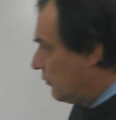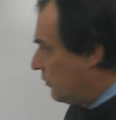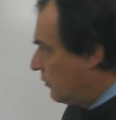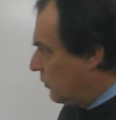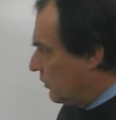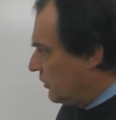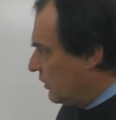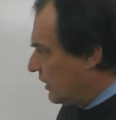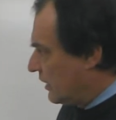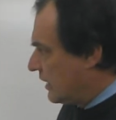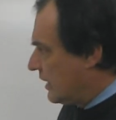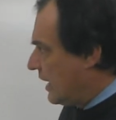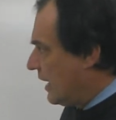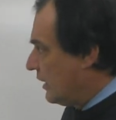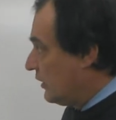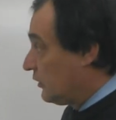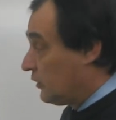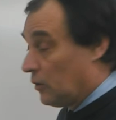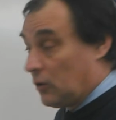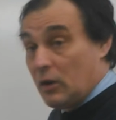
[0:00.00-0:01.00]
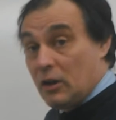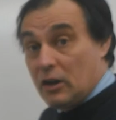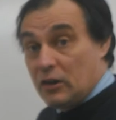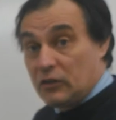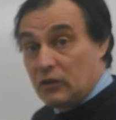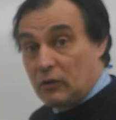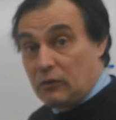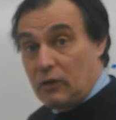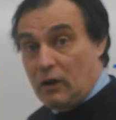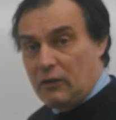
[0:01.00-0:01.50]
which I can do. So
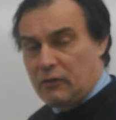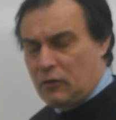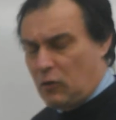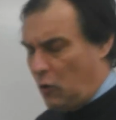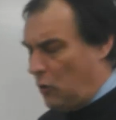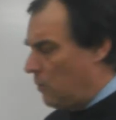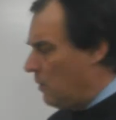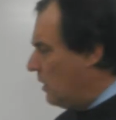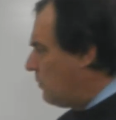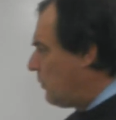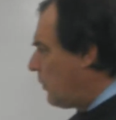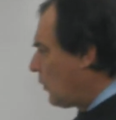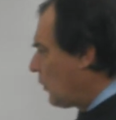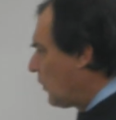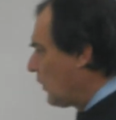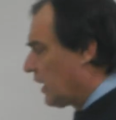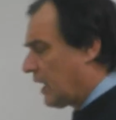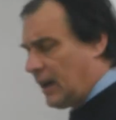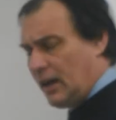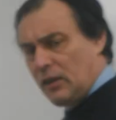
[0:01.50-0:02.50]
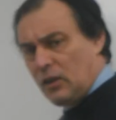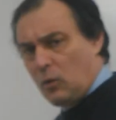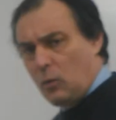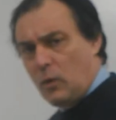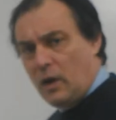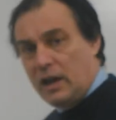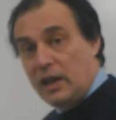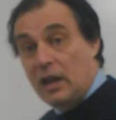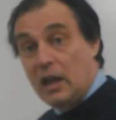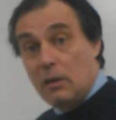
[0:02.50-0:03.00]
I've got all my borrowing out of the
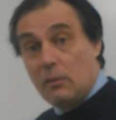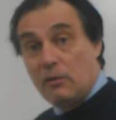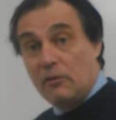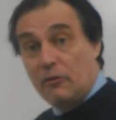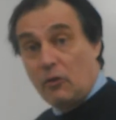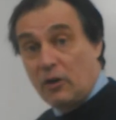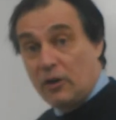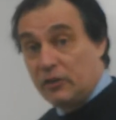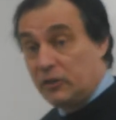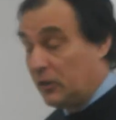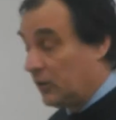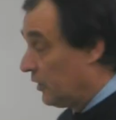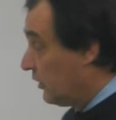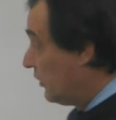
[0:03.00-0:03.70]
way before I do the